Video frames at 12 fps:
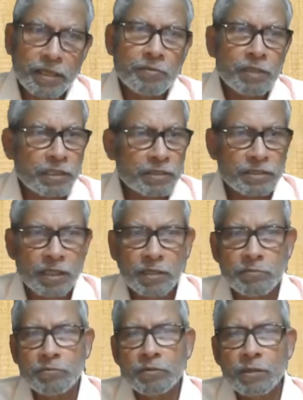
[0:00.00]
time, lunch
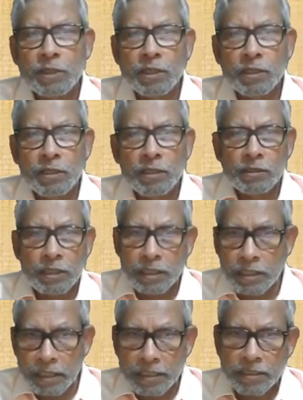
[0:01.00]
time, the
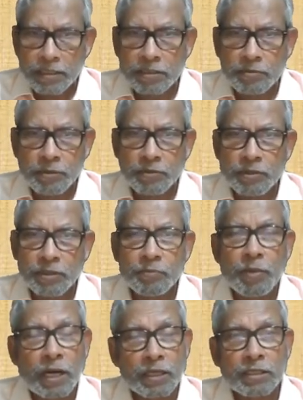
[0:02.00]
relations between the
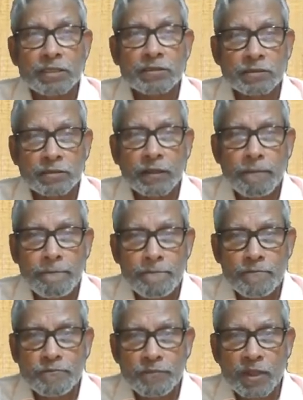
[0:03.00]
parties.
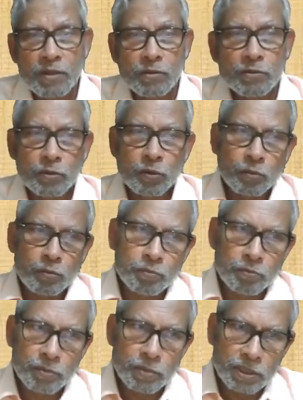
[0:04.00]
So
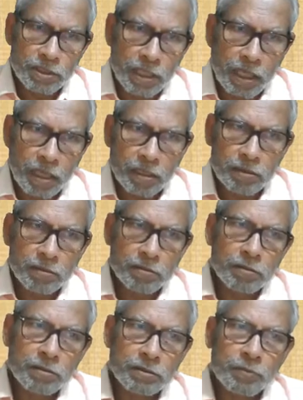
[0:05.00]
these are
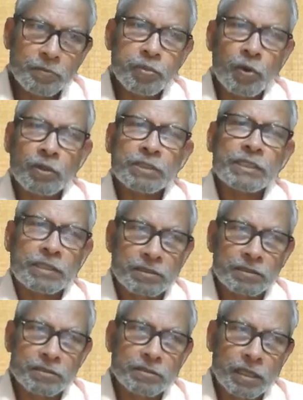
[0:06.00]
the
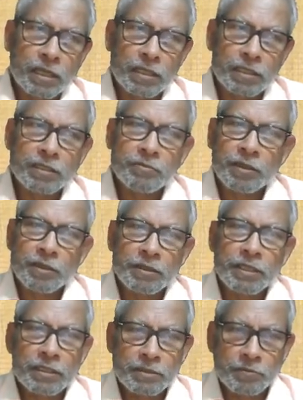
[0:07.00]
process. The collective
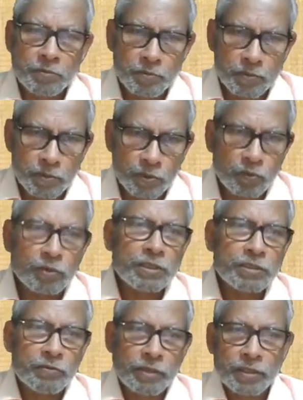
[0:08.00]
bargaining is through
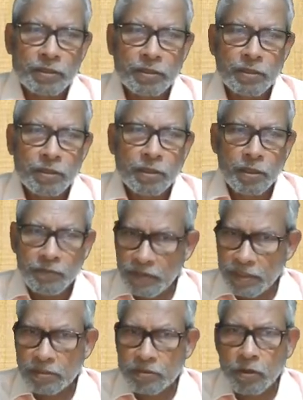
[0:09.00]
this way. If
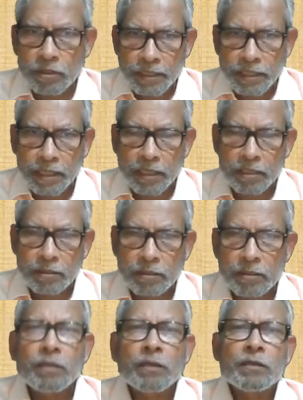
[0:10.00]
it is not there,
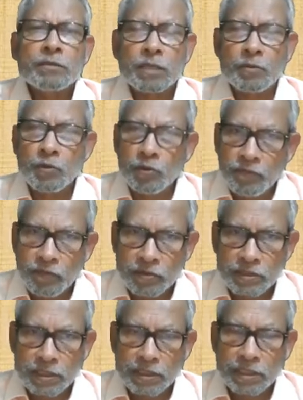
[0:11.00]
some
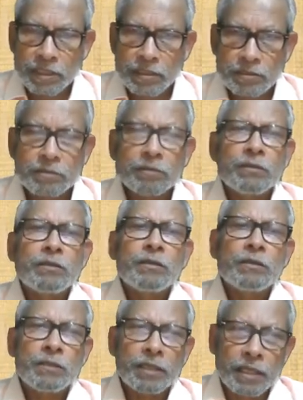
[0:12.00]
loopholes are there.
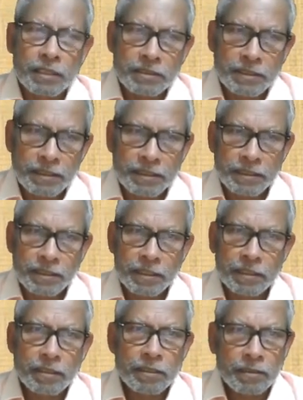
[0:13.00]
They can sit
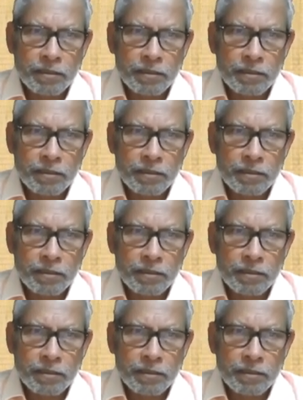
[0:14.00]
there,